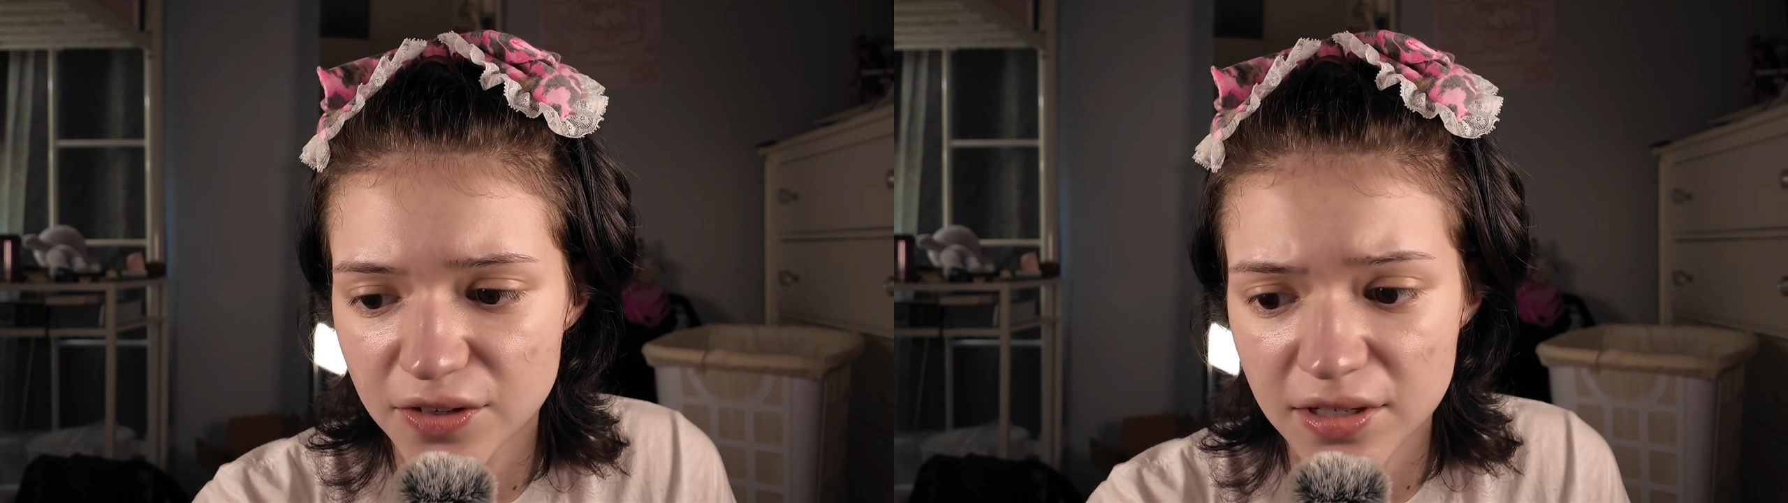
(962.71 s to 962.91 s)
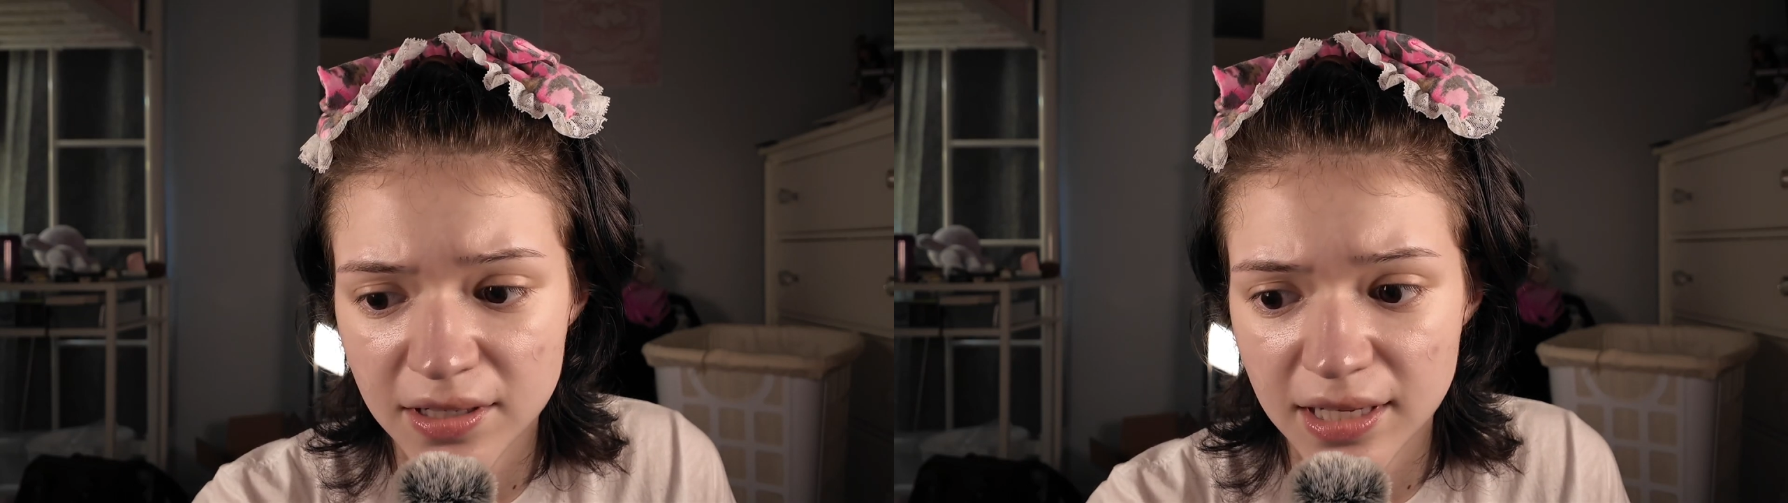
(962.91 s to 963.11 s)

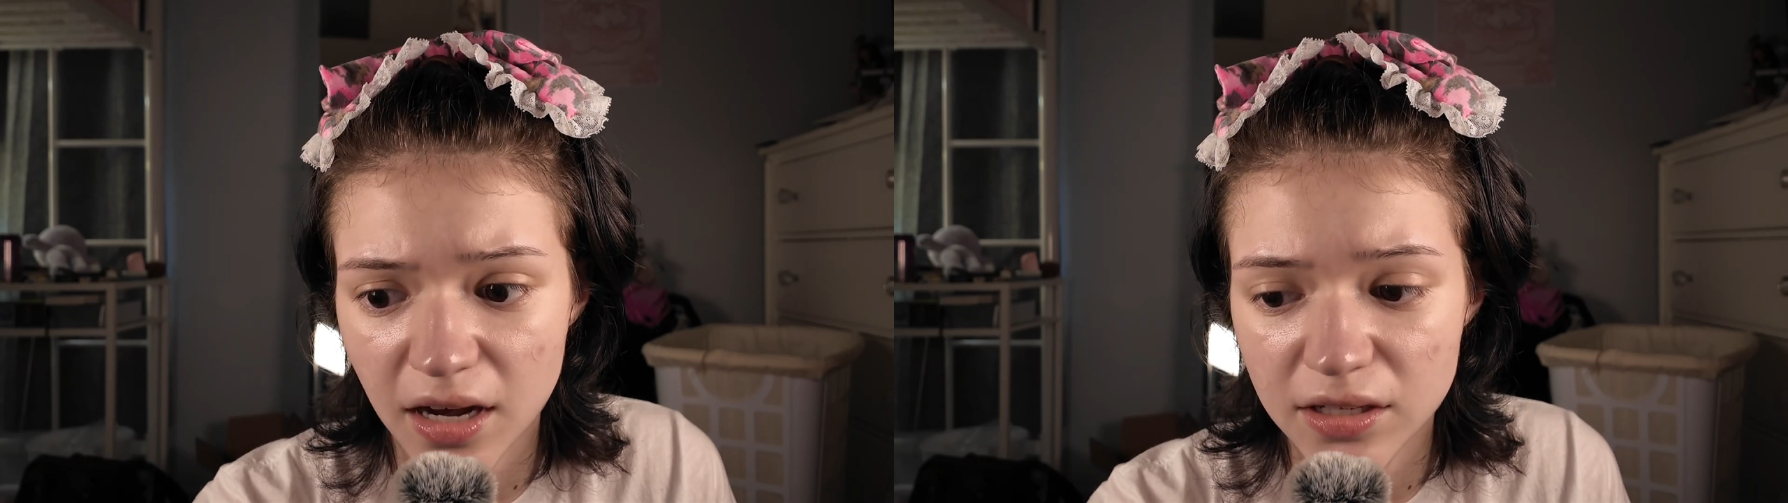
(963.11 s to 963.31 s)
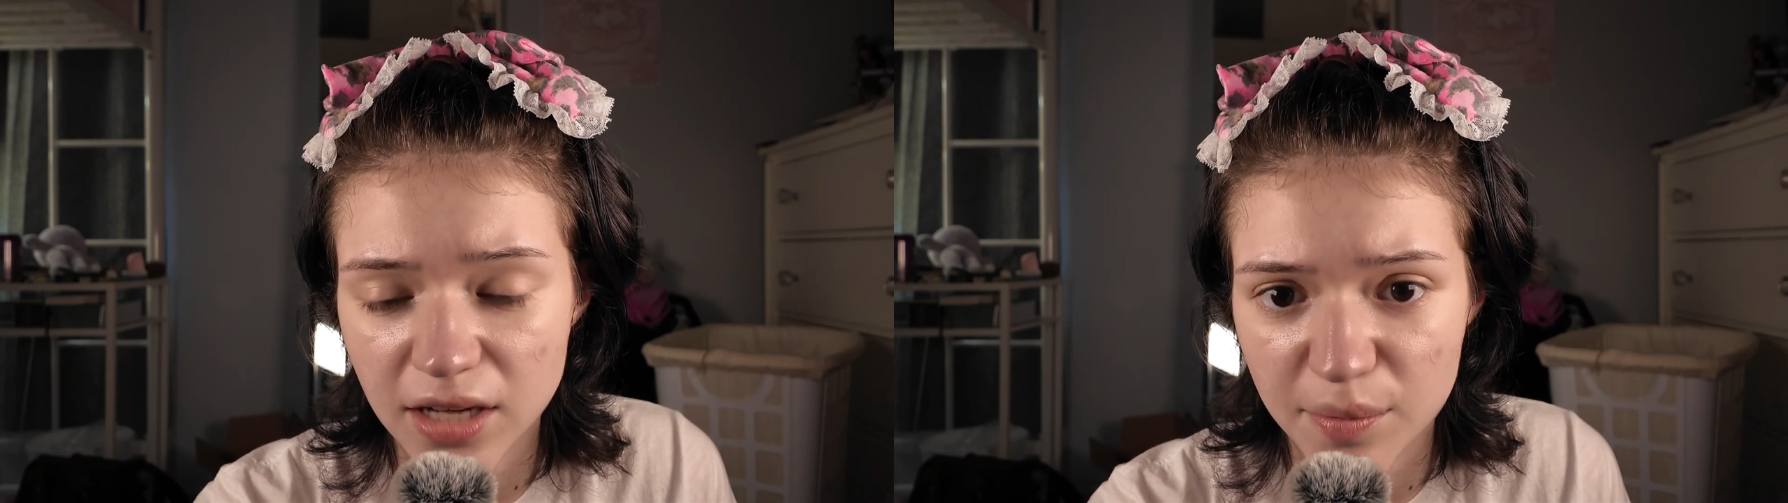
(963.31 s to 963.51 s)
vertically
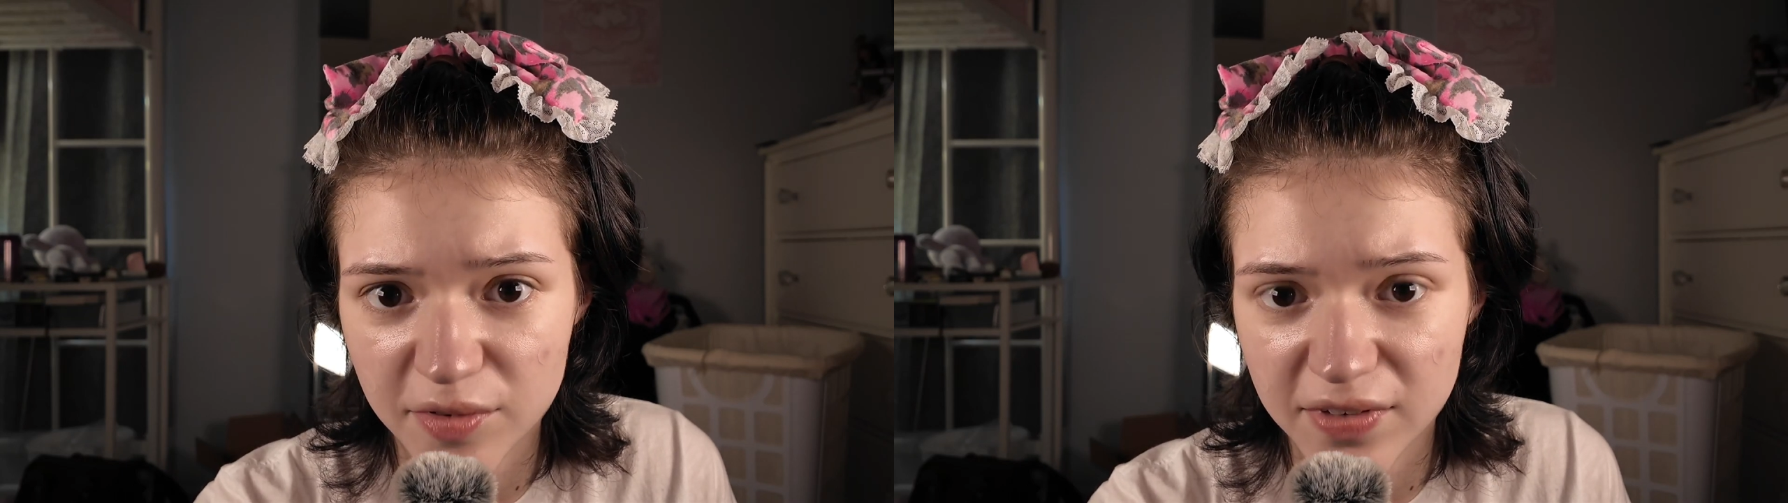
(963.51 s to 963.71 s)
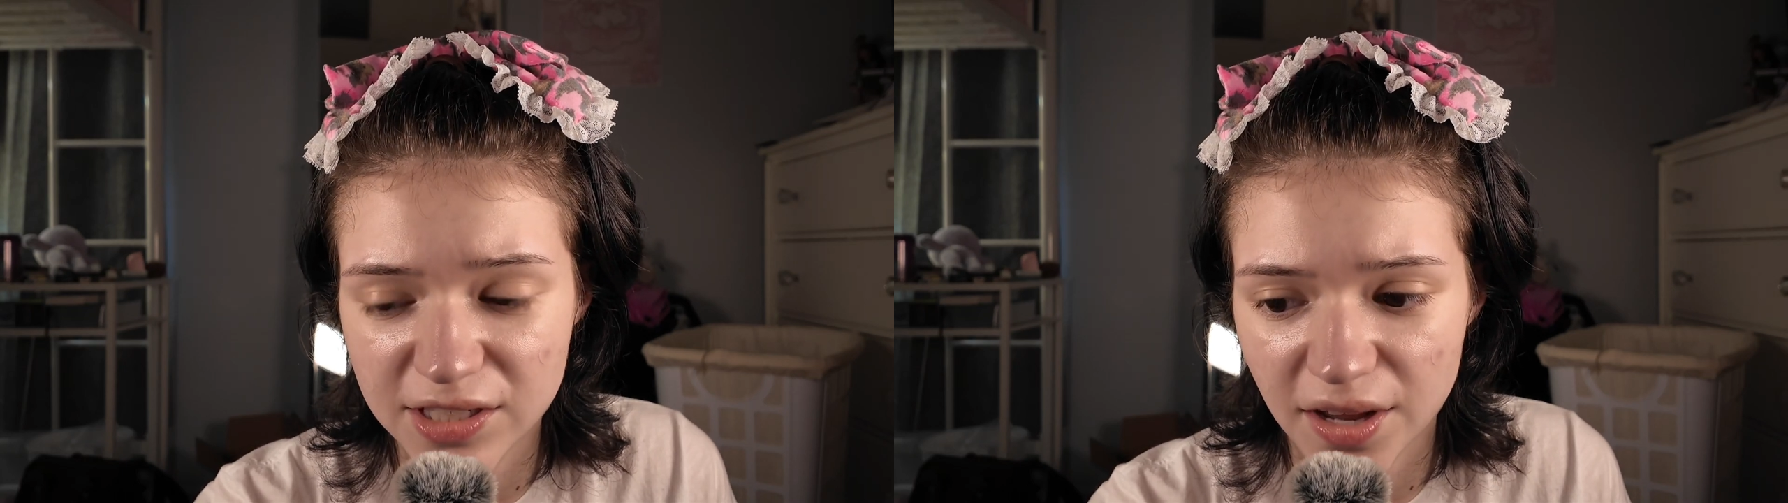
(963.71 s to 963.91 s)
on top
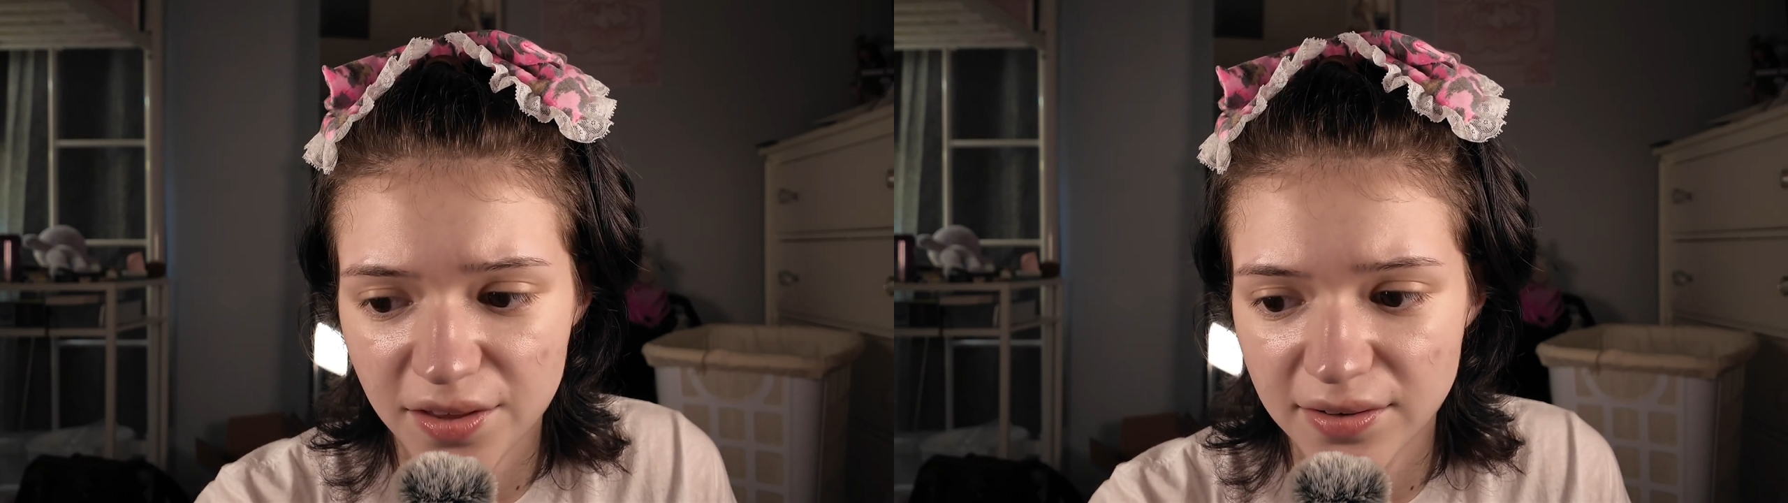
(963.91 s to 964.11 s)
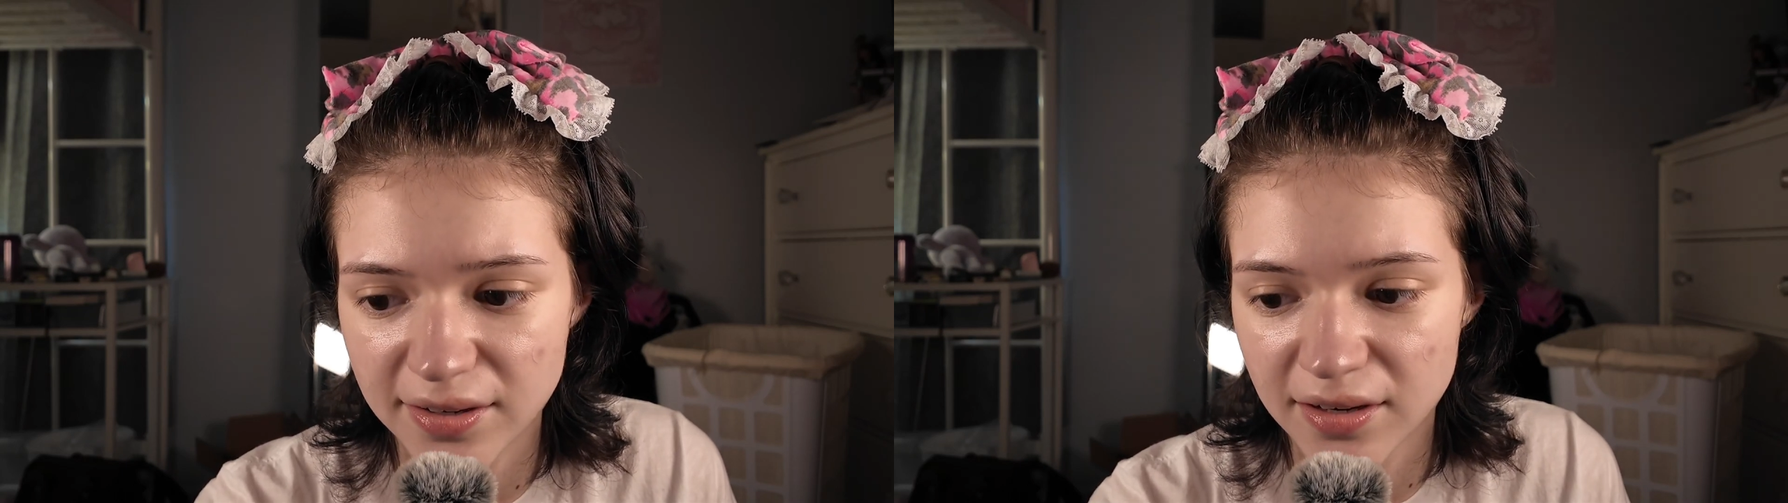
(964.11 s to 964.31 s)
of each
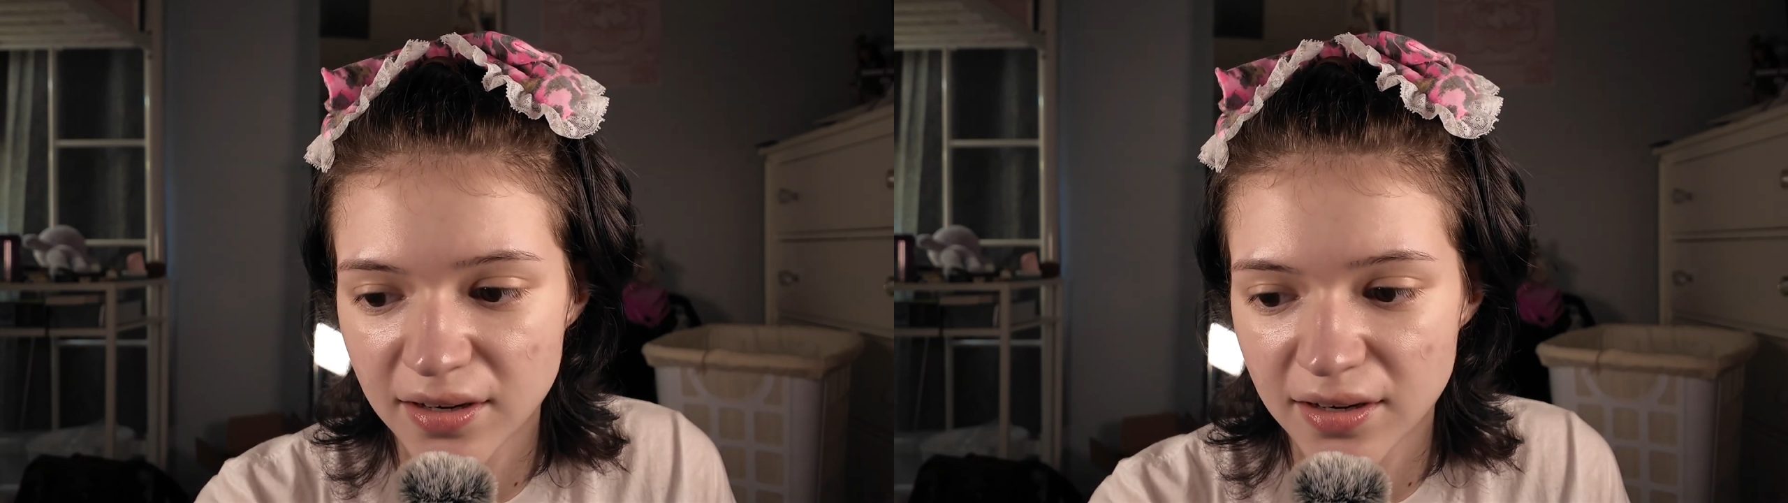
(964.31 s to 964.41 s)
other.